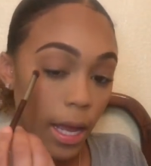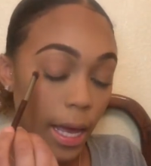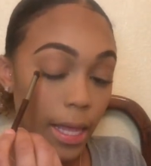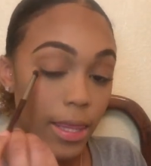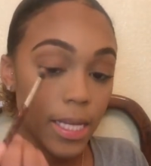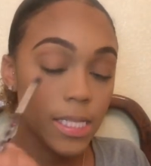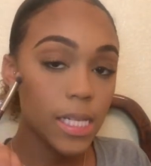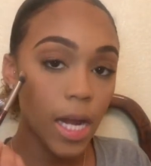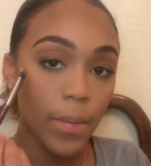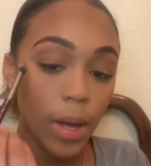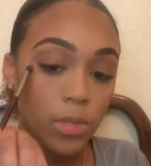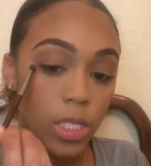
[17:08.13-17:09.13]
And this
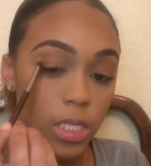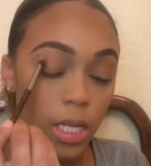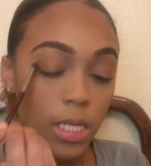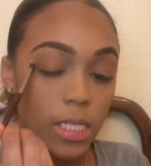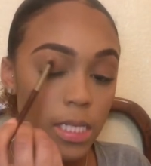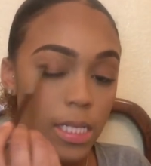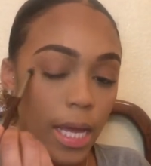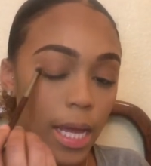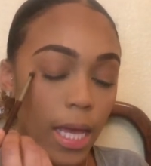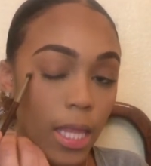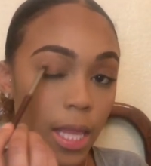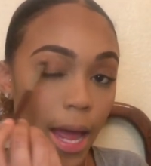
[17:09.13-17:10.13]
time I'm just going to
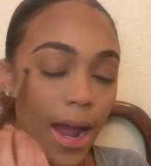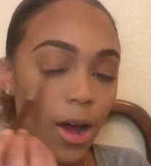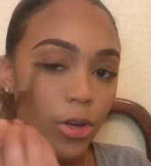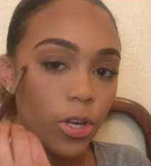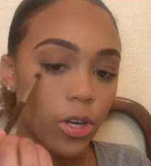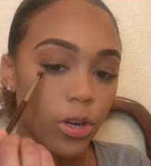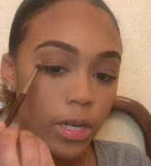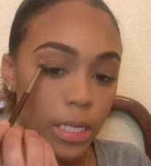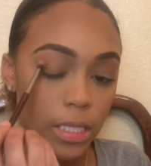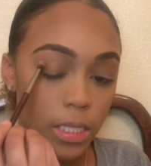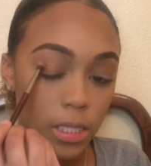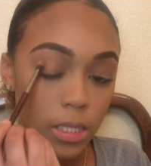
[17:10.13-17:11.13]
stay in the outer
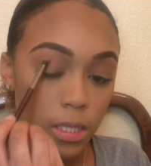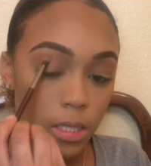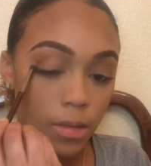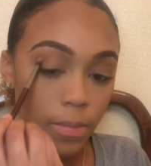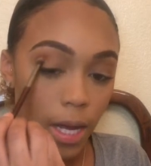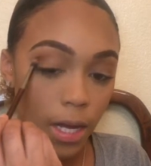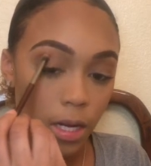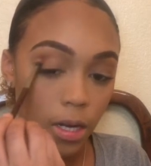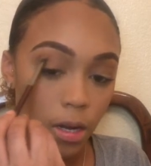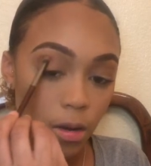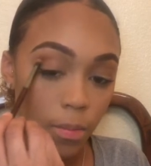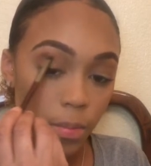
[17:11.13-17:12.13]
crease. I'm not going to
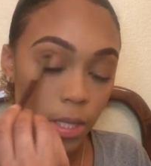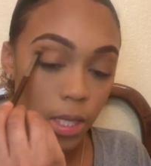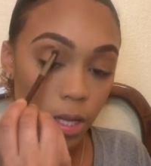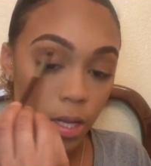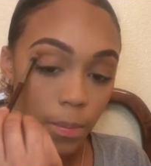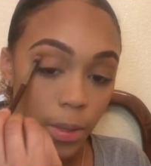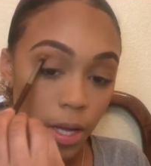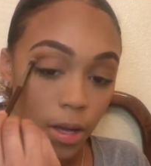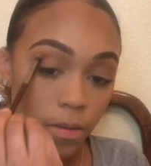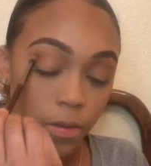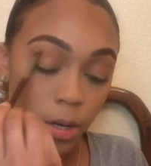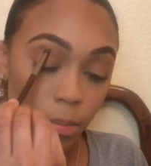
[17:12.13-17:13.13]
go
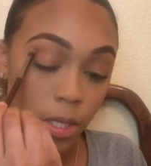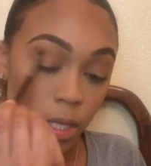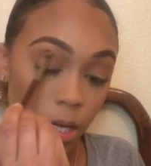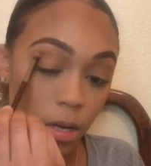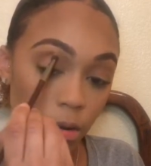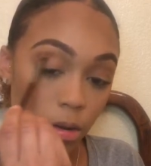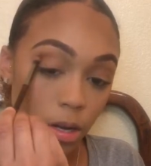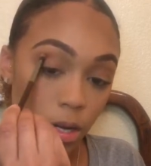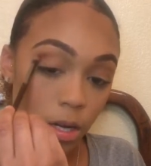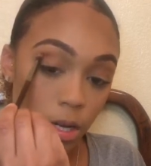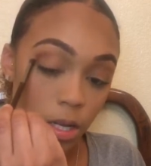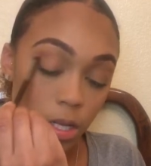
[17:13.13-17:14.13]
above or below,
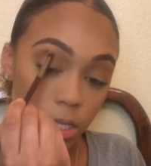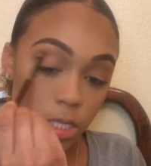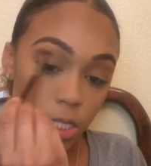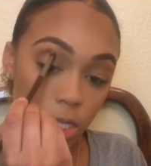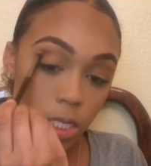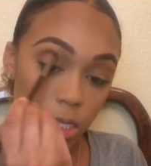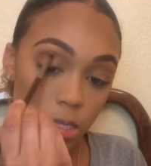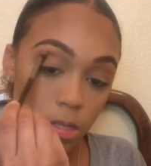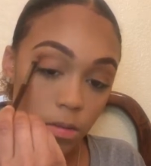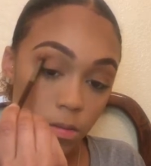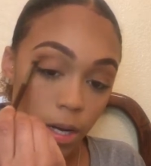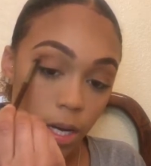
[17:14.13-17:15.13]

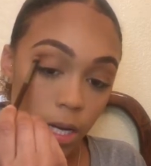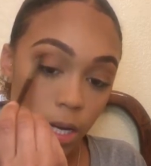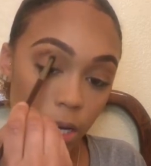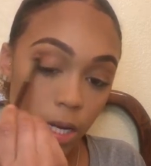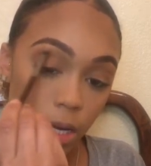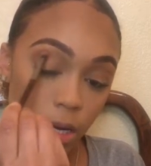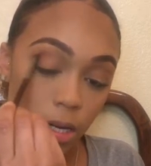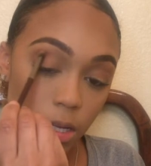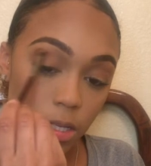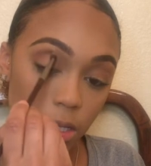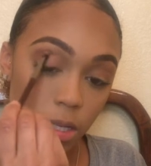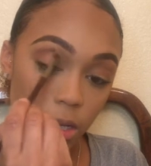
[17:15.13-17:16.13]
just right here
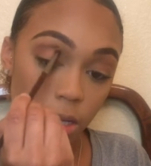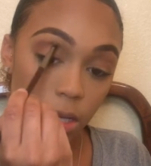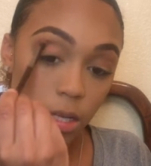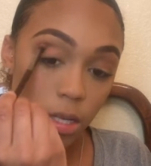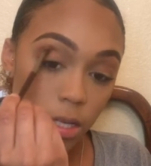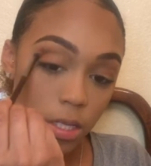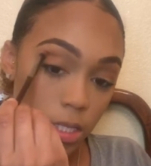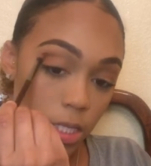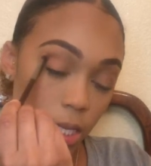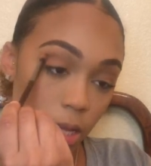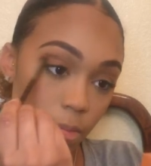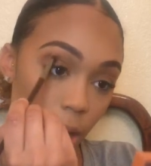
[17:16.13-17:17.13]

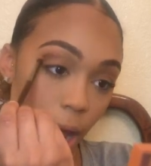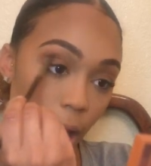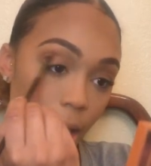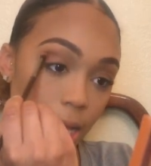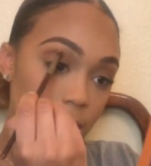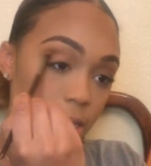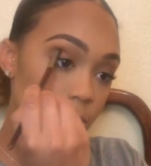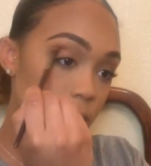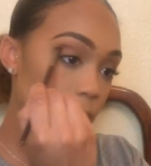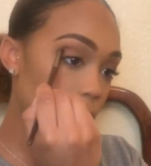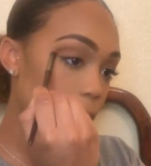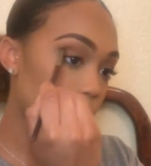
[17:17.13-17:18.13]
to give my eye some
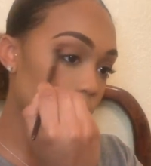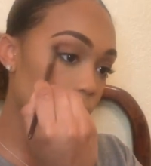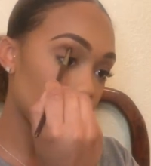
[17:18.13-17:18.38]
depth.